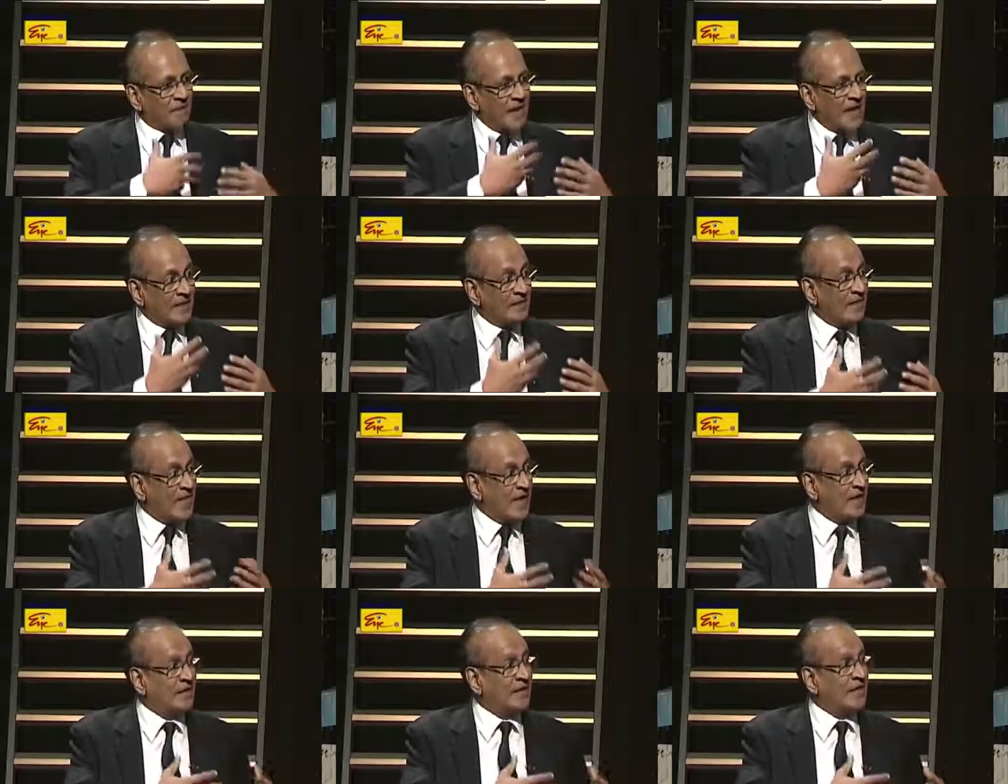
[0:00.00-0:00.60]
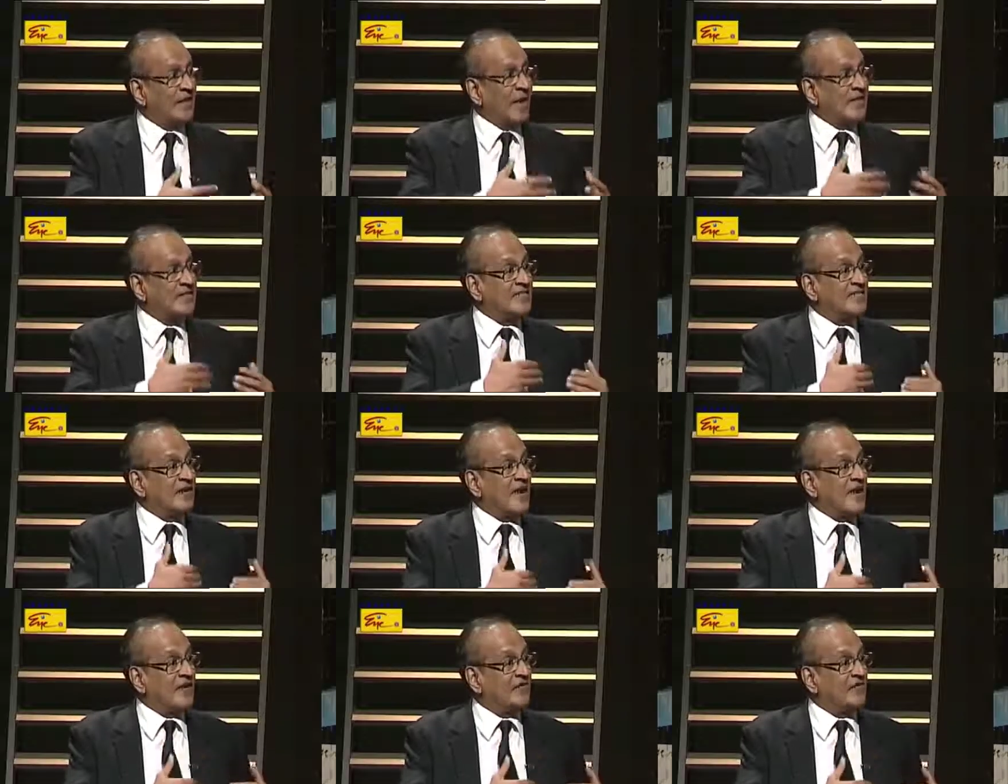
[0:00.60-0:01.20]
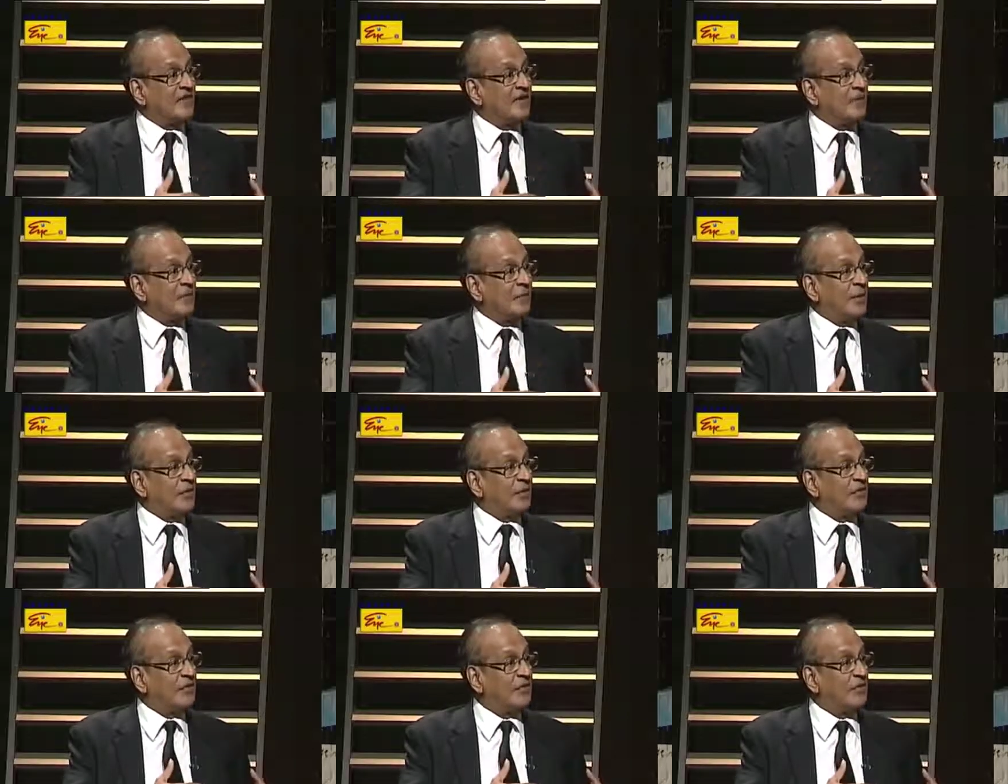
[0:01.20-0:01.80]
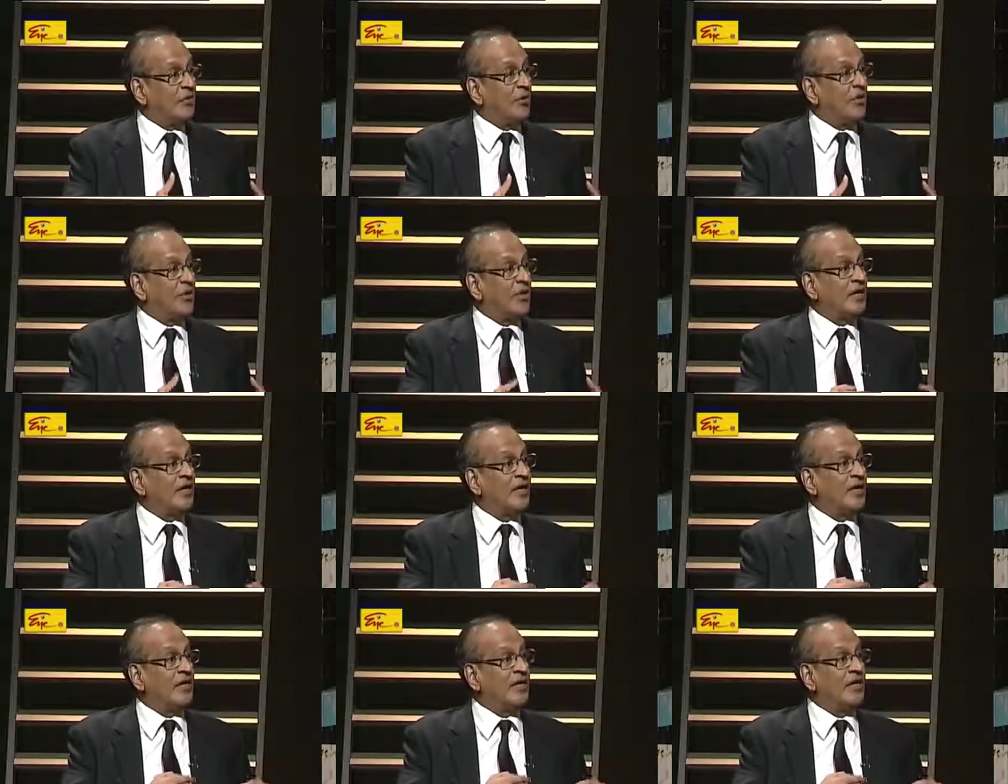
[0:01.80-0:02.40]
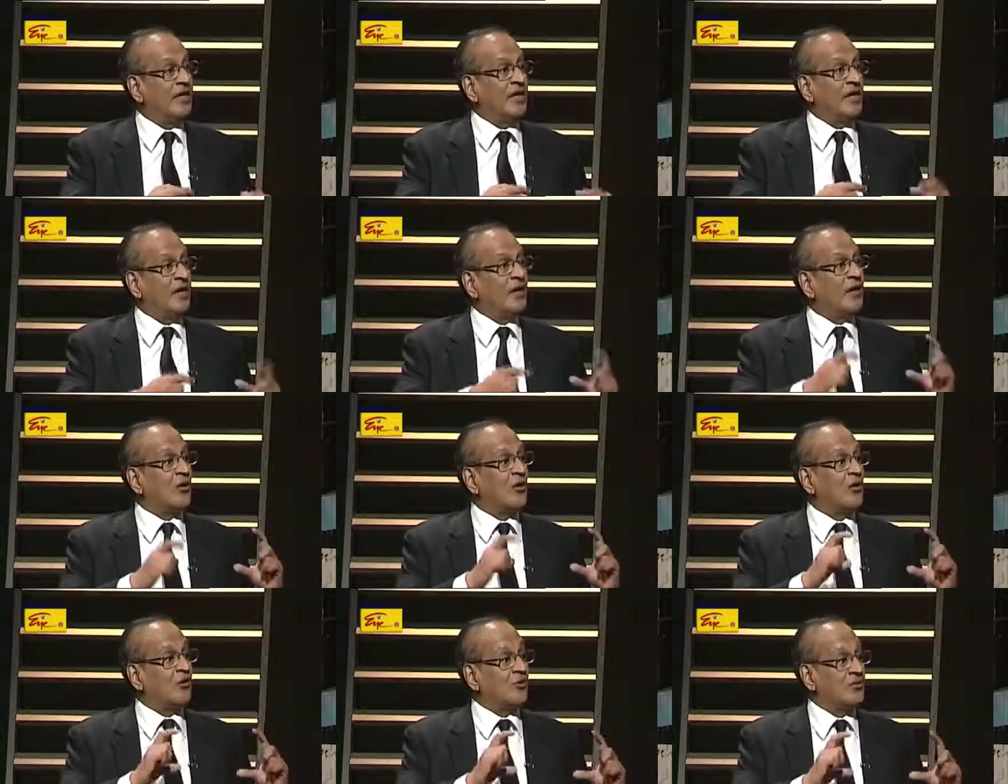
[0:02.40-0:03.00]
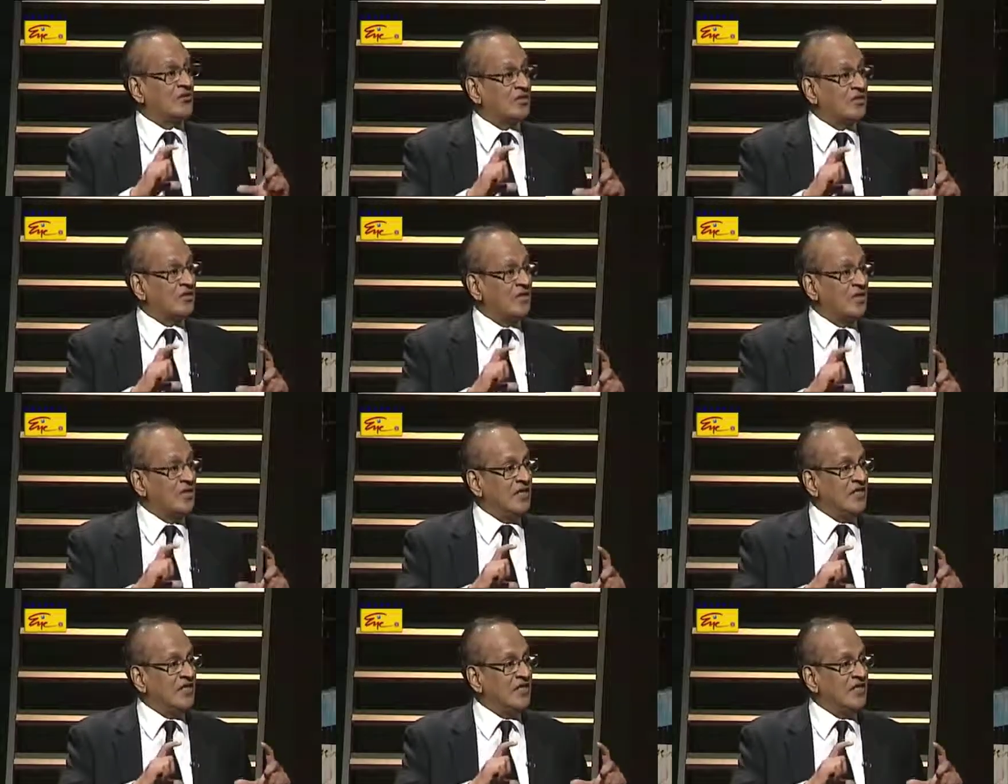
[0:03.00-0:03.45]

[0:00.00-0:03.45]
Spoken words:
and then 1995 amendment brought in a clause.